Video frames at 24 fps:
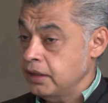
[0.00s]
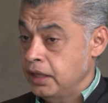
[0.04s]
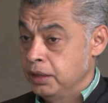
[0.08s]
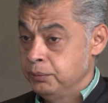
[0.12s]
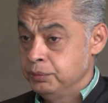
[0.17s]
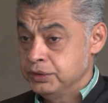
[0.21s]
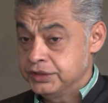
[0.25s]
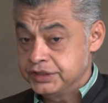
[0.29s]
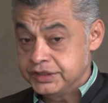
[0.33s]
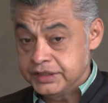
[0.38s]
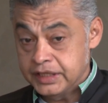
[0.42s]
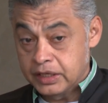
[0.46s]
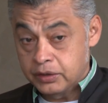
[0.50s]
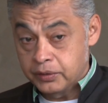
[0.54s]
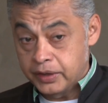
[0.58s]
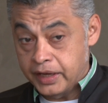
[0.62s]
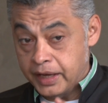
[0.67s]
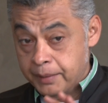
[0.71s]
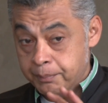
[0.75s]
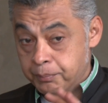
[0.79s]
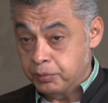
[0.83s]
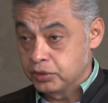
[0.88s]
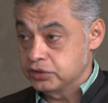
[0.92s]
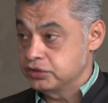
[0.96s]
And we see our
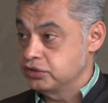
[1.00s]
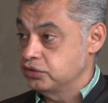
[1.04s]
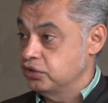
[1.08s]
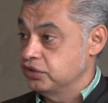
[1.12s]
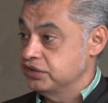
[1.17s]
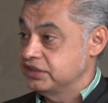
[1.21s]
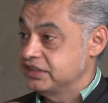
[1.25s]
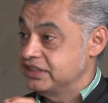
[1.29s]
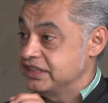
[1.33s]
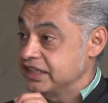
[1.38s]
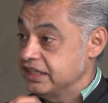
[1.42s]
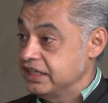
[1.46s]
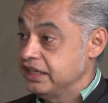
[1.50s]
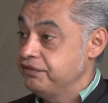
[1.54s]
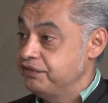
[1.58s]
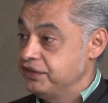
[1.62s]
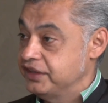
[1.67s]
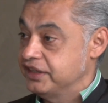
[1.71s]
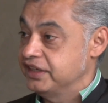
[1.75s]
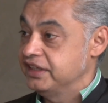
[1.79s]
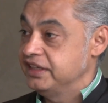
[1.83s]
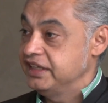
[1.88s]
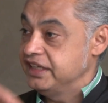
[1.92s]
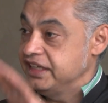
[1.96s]
airport stores
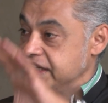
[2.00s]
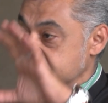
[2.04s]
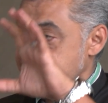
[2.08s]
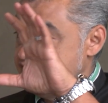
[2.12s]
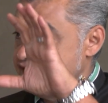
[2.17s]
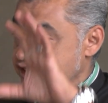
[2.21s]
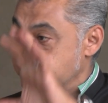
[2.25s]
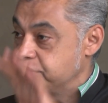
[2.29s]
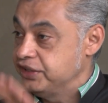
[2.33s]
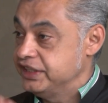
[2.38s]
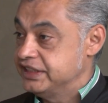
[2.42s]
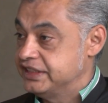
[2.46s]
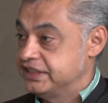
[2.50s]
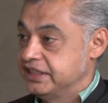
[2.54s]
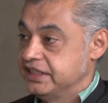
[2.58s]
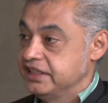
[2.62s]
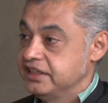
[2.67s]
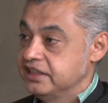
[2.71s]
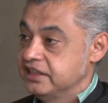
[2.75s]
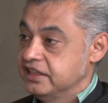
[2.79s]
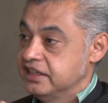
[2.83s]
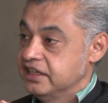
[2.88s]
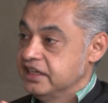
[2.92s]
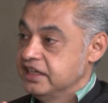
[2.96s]
significantly
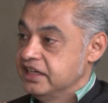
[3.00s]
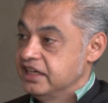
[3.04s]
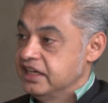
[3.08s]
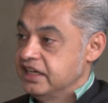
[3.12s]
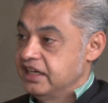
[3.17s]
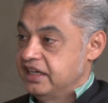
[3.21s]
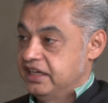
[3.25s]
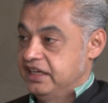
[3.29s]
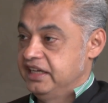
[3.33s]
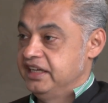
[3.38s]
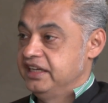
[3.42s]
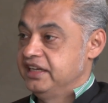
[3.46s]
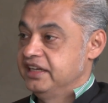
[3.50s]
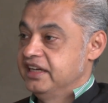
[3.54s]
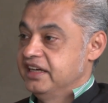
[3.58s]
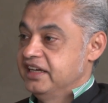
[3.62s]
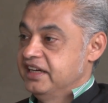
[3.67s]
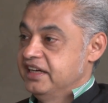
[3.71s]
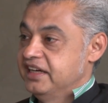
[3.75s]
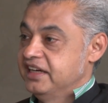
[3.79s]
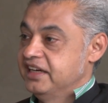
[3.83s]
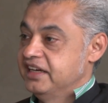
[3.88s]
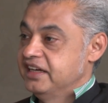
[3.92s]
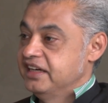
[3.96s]
increasing
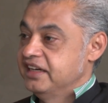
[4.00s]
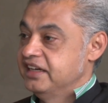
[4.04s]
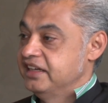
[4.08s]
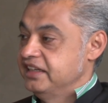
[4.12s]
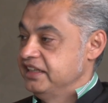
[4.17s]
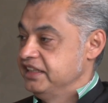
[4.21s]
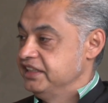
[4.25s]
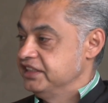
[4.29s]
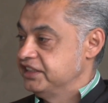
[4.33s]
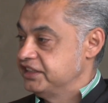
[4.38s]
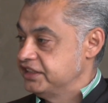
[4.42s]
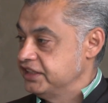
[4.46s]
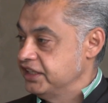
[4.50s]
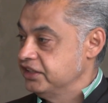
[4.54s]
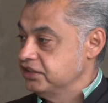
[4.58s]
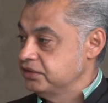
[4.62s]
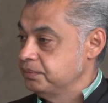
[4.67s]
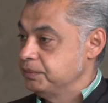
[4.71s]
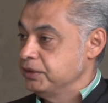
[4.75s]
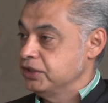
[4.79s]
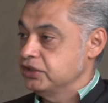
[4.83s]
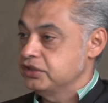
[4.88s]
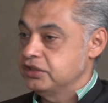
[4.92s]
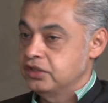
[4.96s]
in
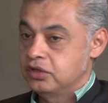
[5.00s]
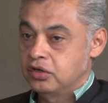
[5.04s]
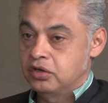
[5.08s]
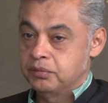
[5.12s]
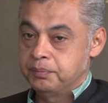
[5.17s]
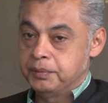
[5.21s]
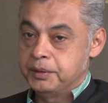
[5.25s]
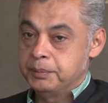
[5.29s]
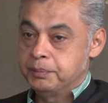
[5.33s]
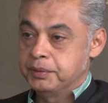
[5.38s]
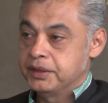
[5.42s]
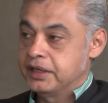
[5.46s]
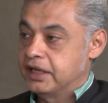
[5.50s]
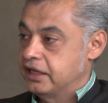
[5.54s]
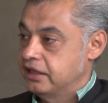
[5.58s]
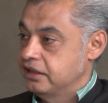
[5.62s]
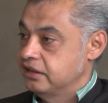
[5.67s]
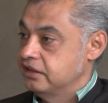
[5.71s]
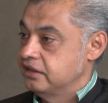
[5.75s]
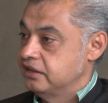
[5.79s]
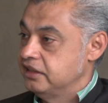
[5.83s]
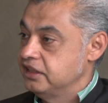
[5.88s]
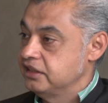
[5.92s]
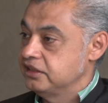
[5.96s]
sales because a lot of people are
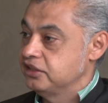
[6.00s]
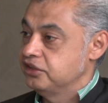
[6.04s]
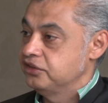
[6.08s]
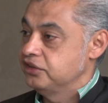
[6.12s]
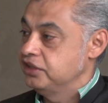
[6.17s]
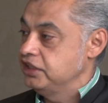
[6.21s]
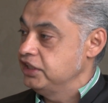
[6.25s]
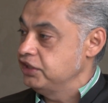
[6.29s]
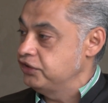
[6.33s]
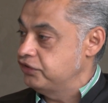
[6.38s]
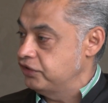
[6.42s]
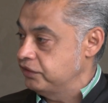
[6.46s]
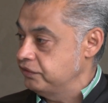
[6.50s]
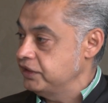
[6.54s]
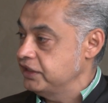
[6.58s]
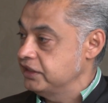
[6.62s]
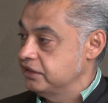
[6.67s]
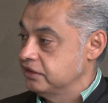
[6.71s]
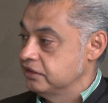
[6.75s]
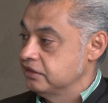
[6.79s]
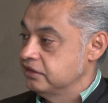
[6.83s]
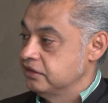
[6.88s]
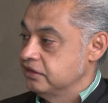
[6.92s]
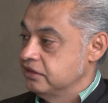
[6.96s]
literally
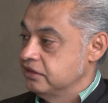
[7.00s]
traveling